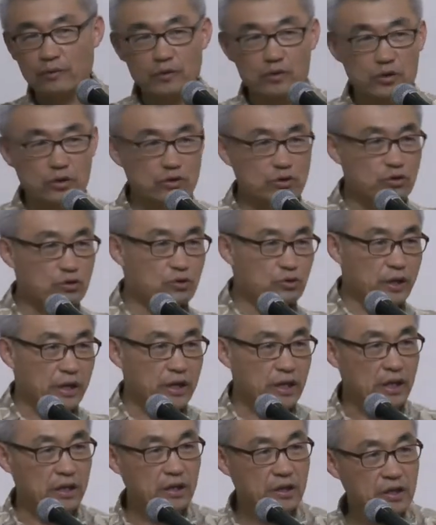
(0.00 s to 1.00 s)
So you do
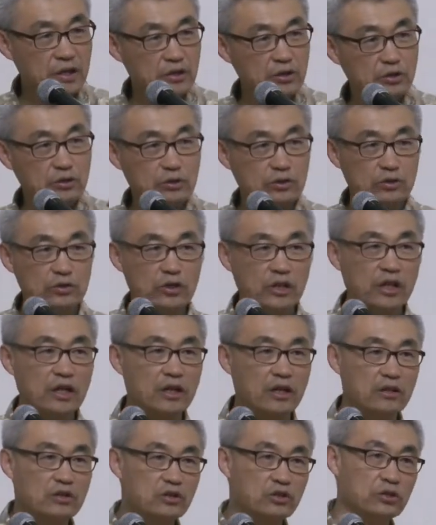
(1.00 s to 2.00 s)
anything you
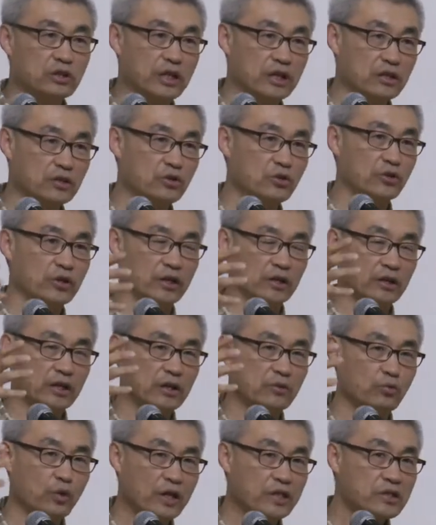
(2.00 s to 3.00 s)
can to get it going.
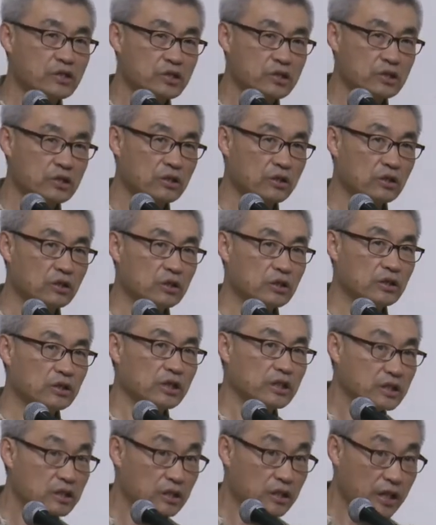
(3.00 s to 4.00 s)
And once
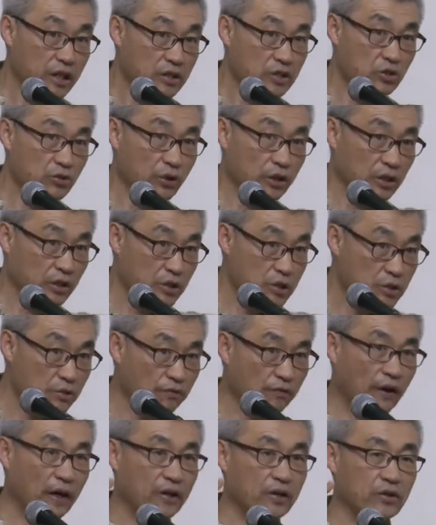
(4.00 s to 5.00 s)
it gets going, there's
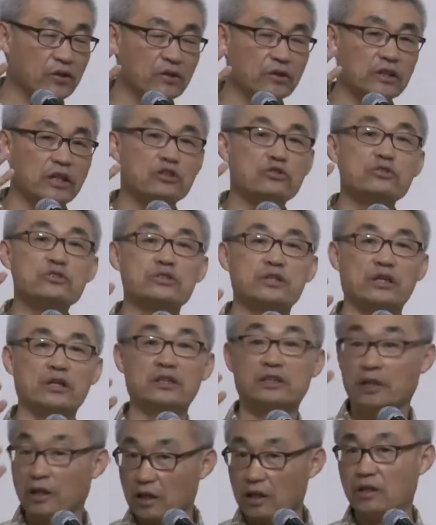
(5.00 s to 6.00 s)
fire, then you say,
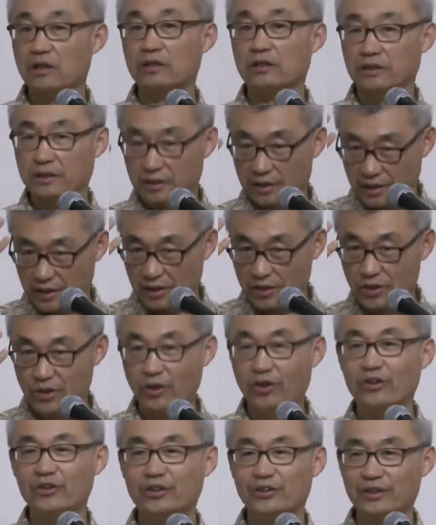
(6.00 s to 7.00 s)
yeah, it's
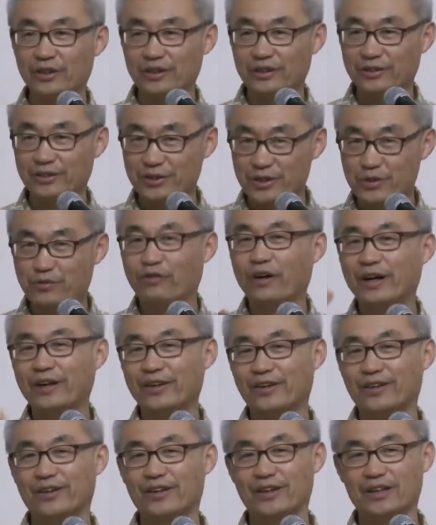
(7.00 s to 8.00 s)
on, there's
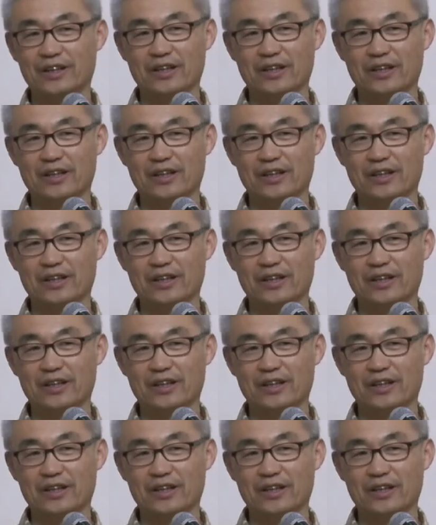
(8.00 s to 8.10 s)
fire.